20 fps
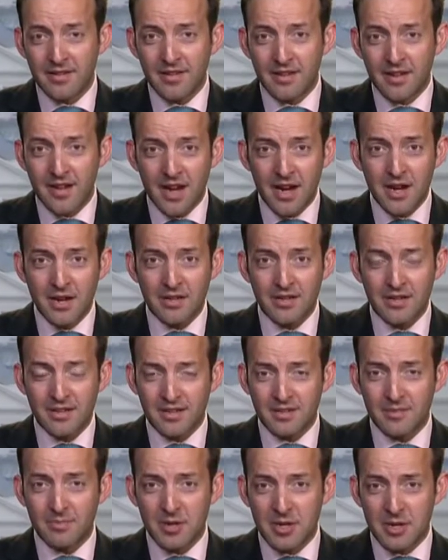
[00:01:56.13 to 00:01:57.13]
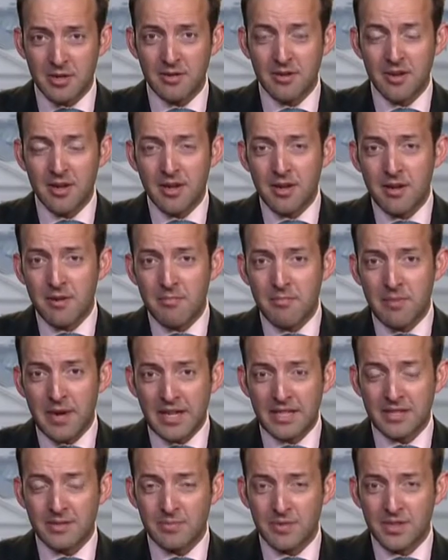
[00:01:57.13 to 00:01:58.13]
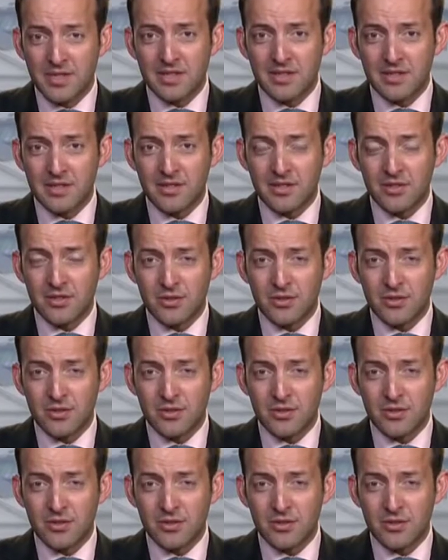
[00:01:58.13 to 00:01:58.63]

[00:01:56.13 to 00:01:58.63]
Today it's been back to business